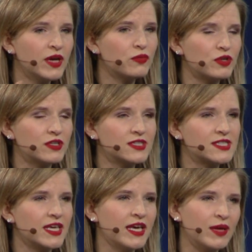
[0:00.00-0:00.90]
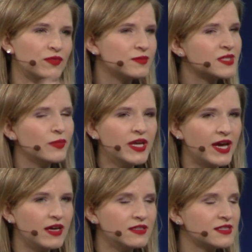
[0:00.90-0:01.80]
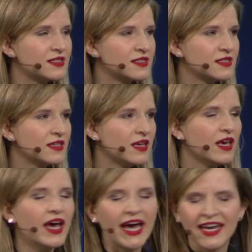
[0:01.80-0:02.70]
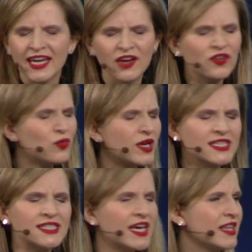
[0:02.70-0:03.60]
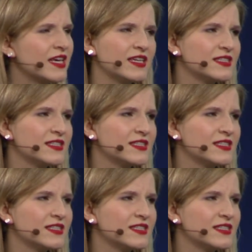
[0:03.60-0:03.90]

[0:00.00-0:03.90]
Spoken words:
words. They came from somebody else. Mm-hmm. I never want to say this.